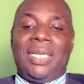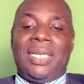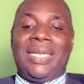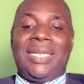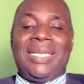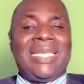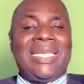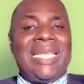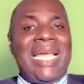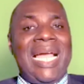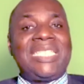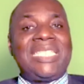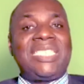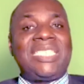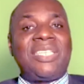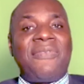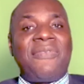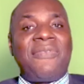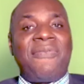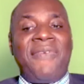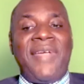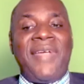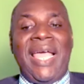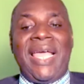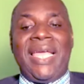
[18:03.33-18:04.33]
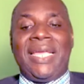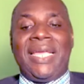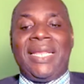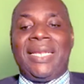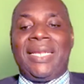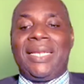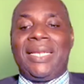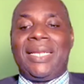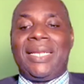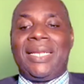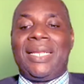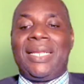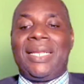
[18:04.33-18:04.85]
That's
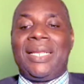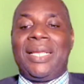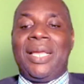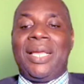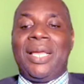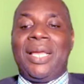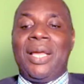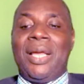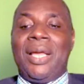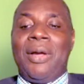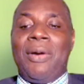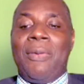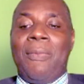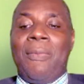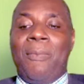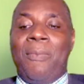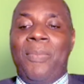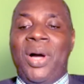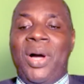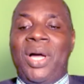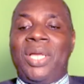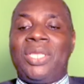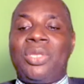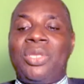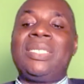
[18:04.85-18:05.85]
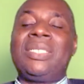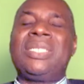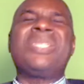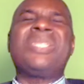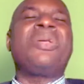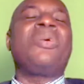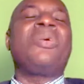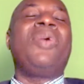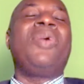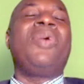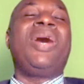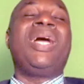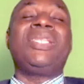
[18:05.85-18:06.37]
fine. But
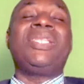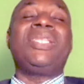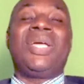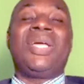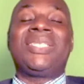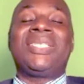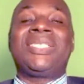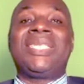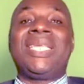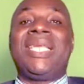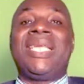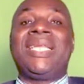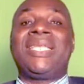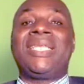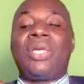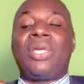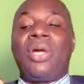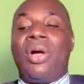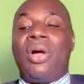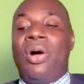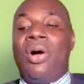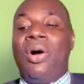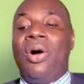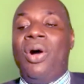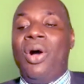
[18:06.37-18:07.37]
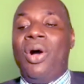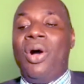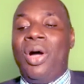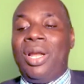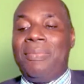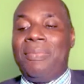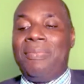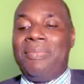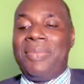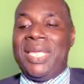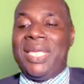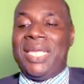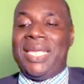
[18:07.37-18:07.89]
what does it
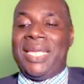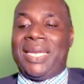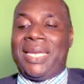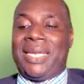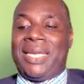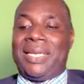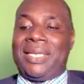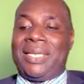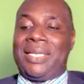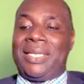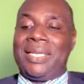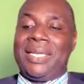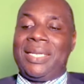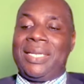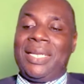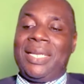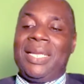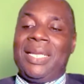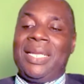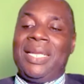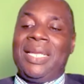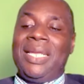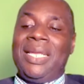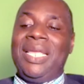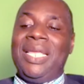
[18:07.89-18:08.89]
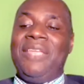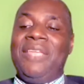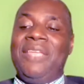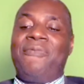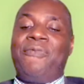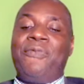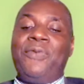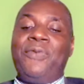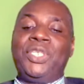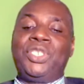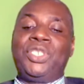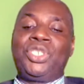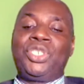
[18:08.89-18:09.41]
all mean
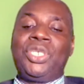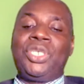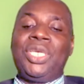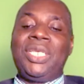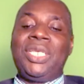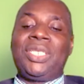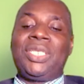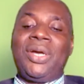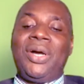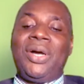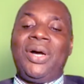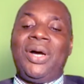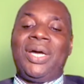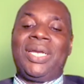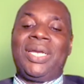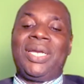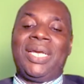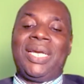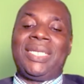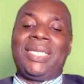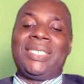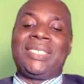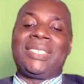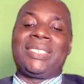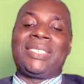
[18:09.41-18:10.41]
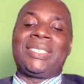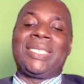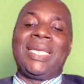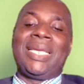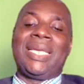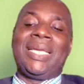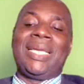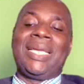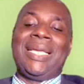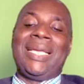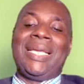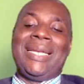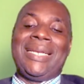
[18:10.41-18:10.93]
if we treat others
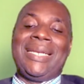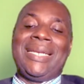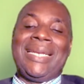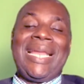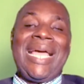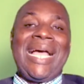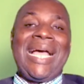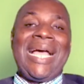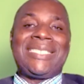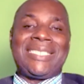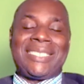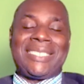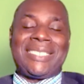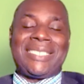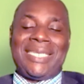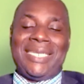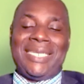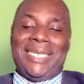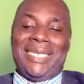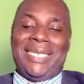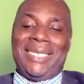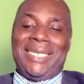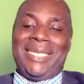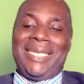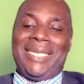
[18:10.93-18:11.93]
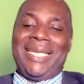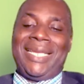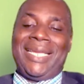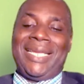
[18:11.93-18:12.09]
nastily